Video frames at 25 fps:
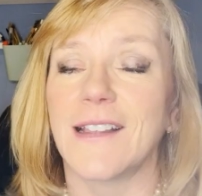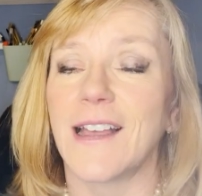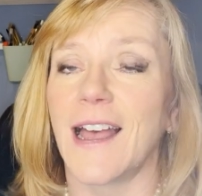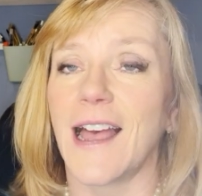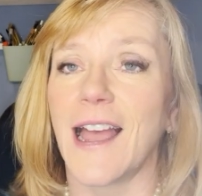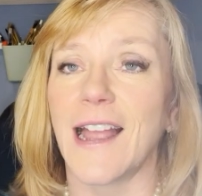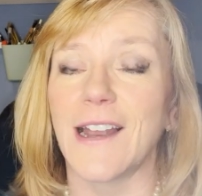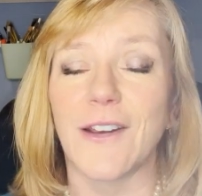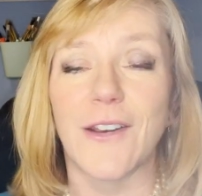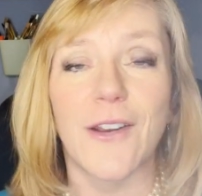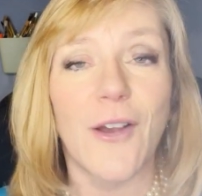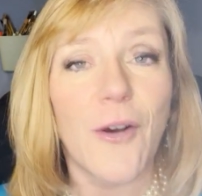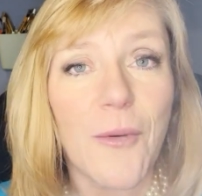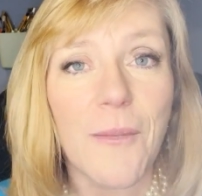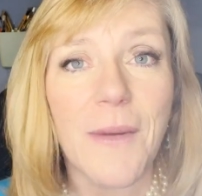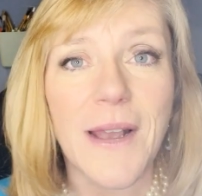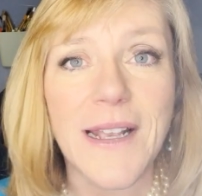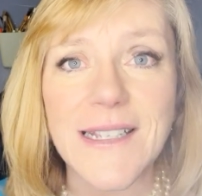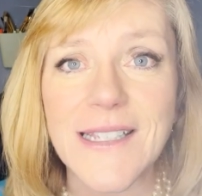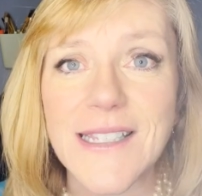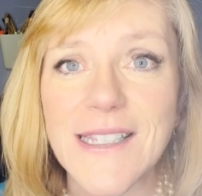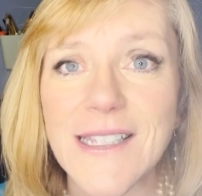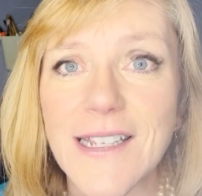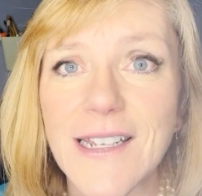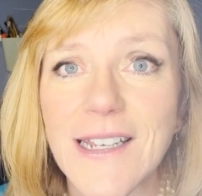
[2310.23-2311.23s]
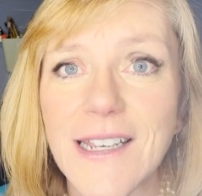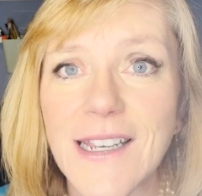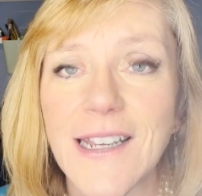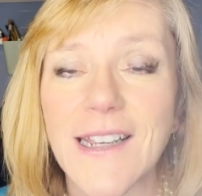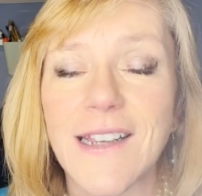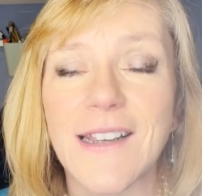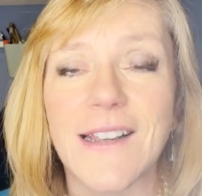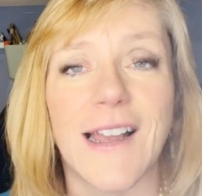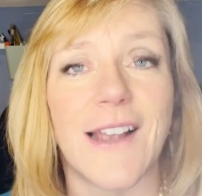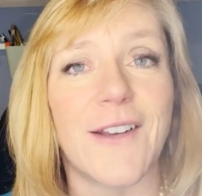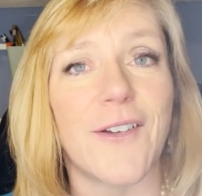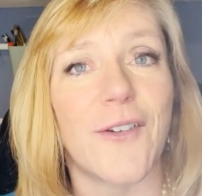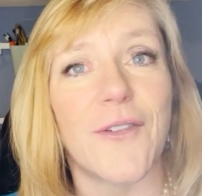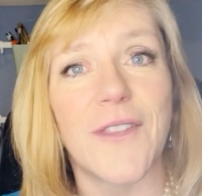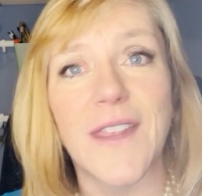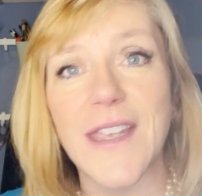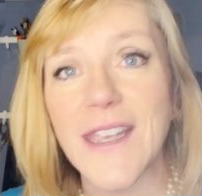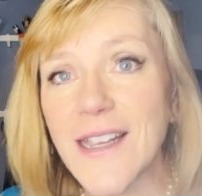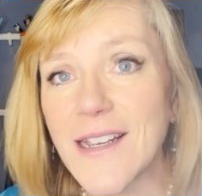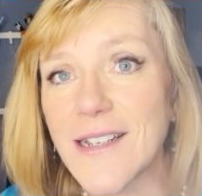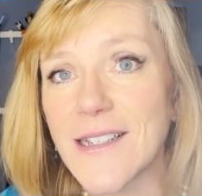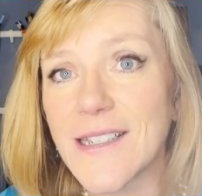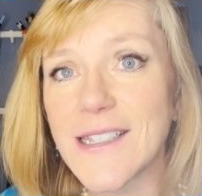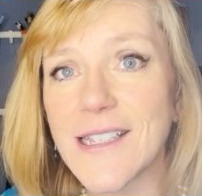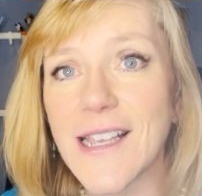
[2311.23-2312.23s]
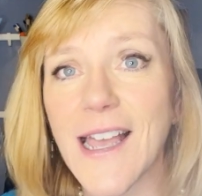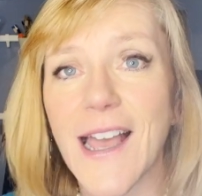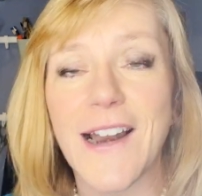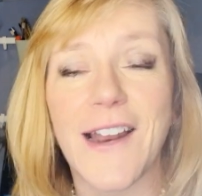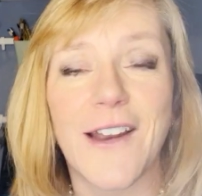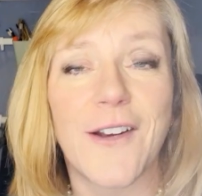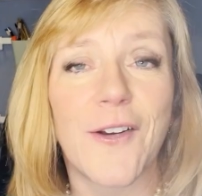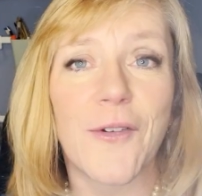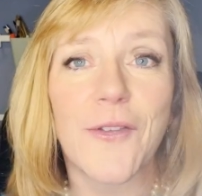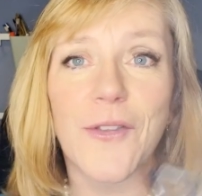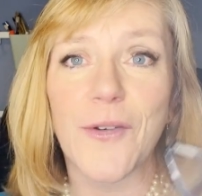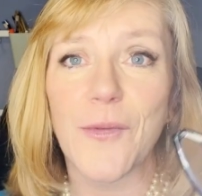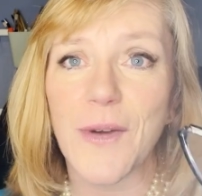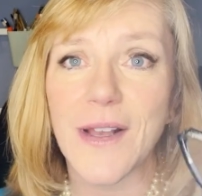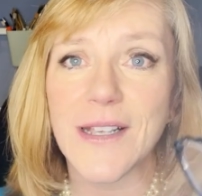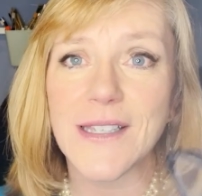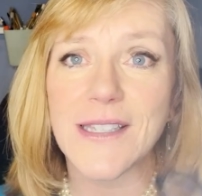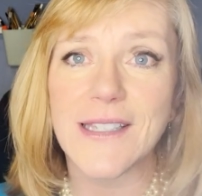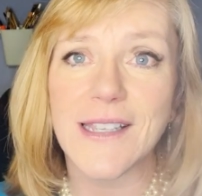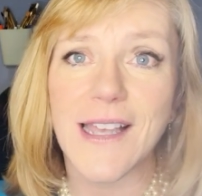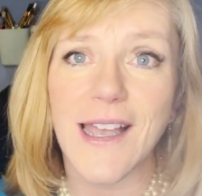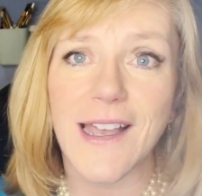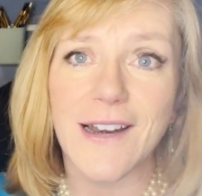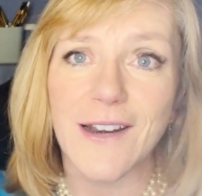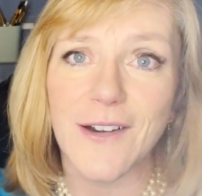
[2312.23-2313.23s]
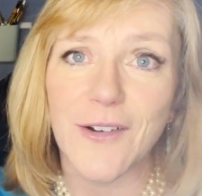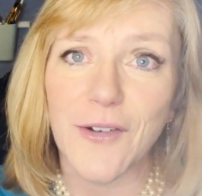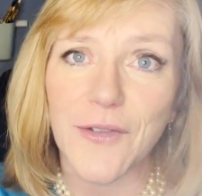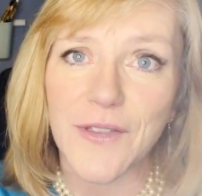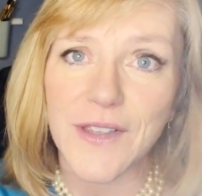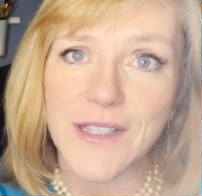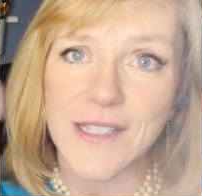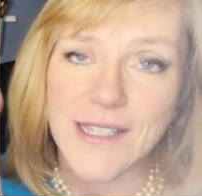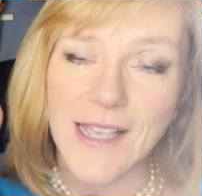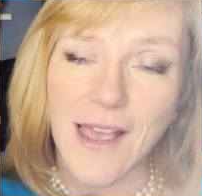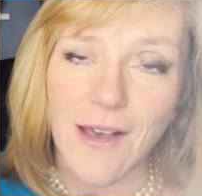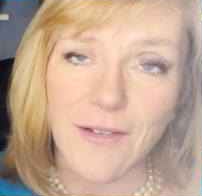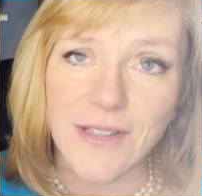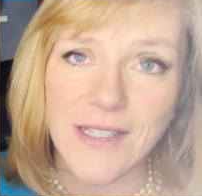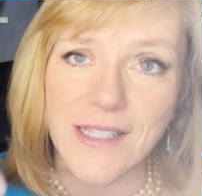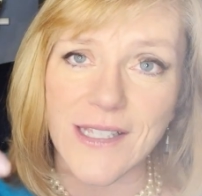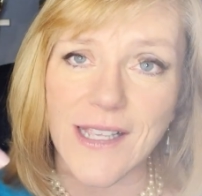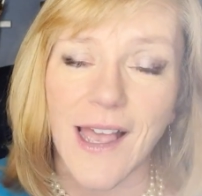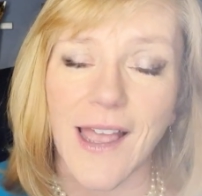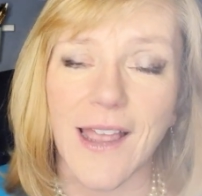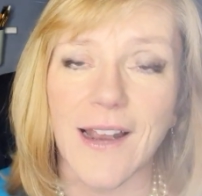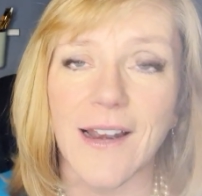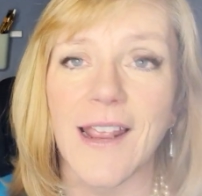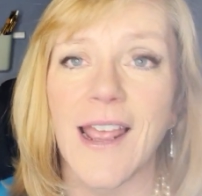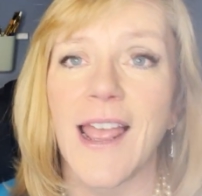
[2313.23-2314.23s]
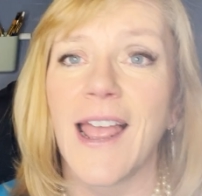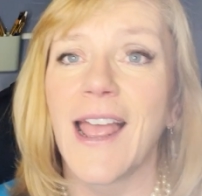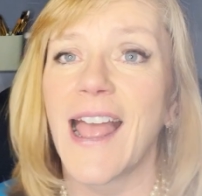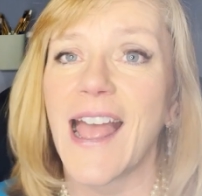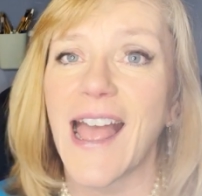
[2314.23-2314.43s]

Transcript: I know my city. I know the east side. I know the west side. I know the south side.